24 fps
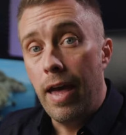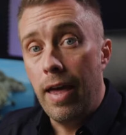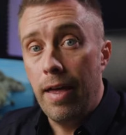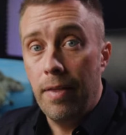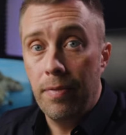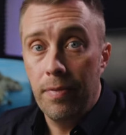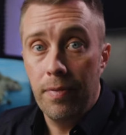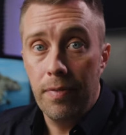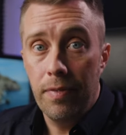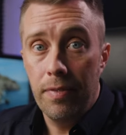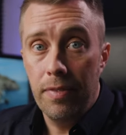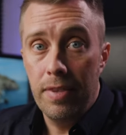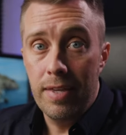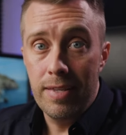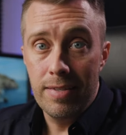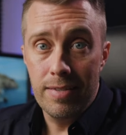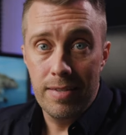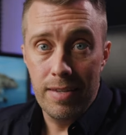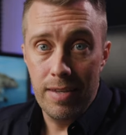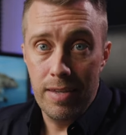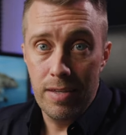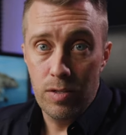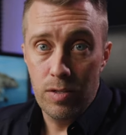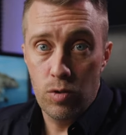And
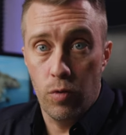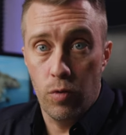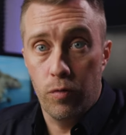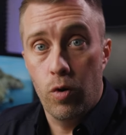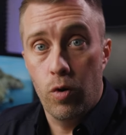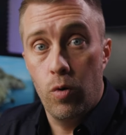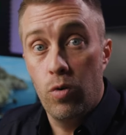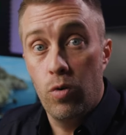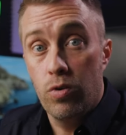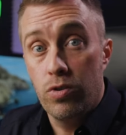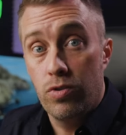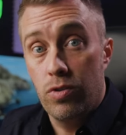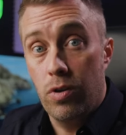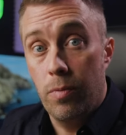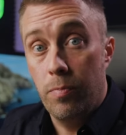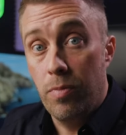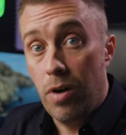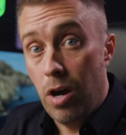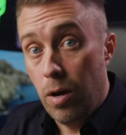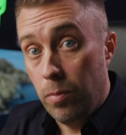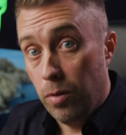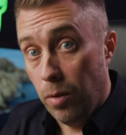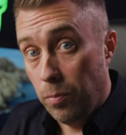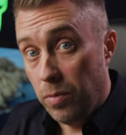this is of course a
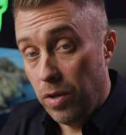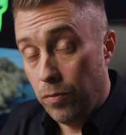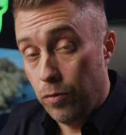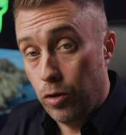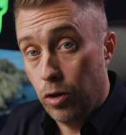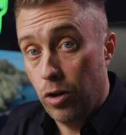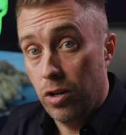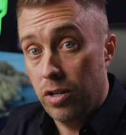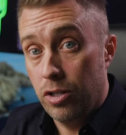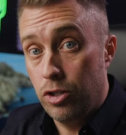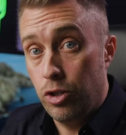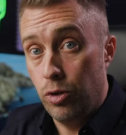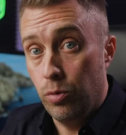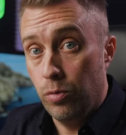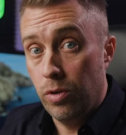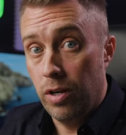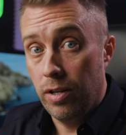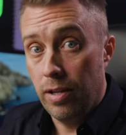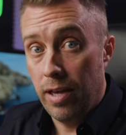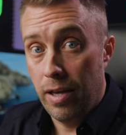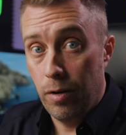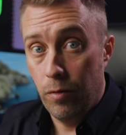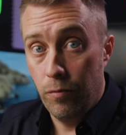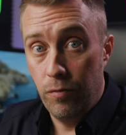problem if you're gonna shoot
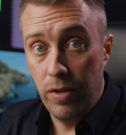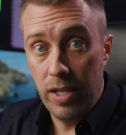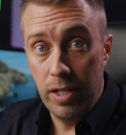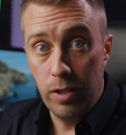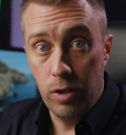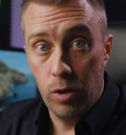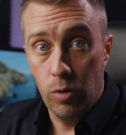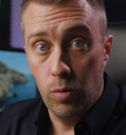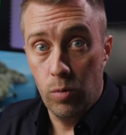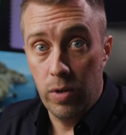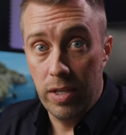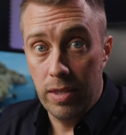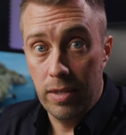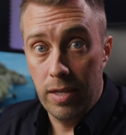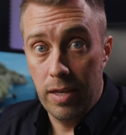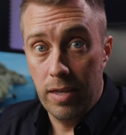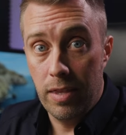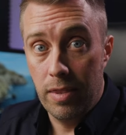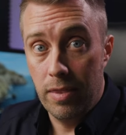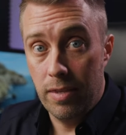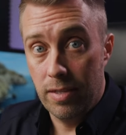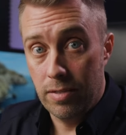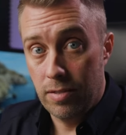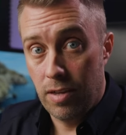a lot of video with
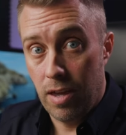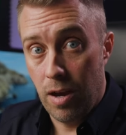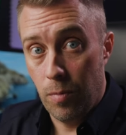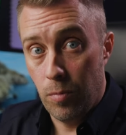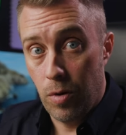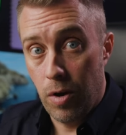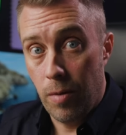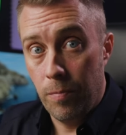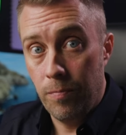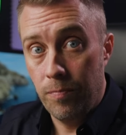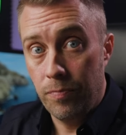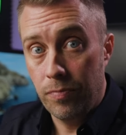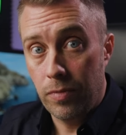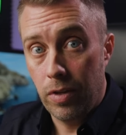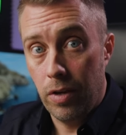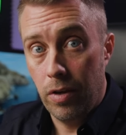this camera.